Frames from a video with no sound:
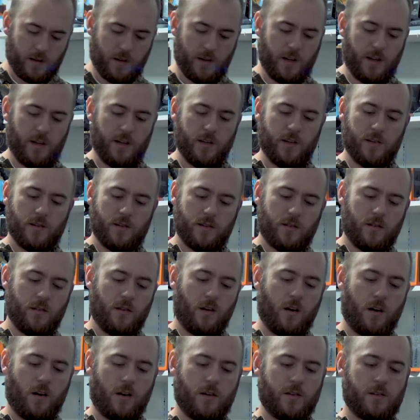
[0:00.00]
is
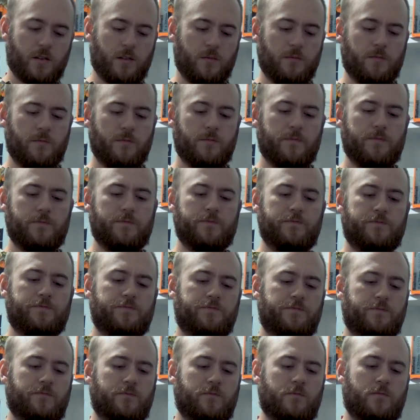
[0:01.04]
awesome.
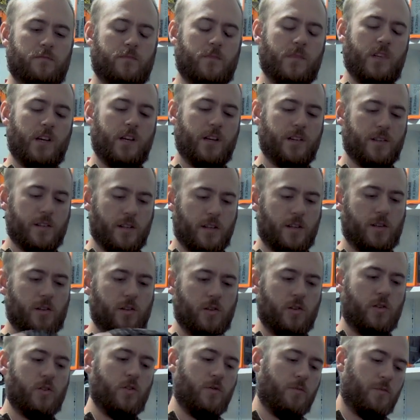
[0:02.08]
It is a
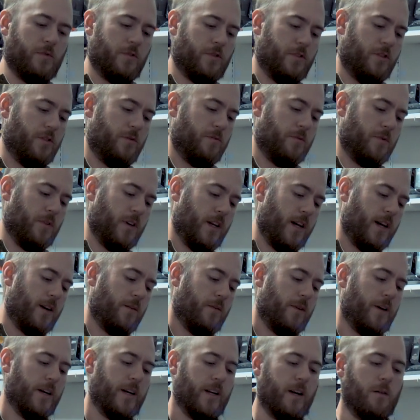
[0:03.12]
super
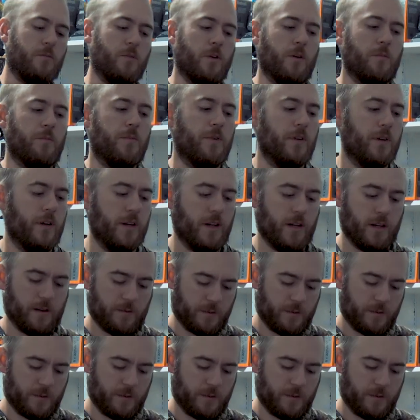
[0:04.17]
lightweight. I'm gonna put it,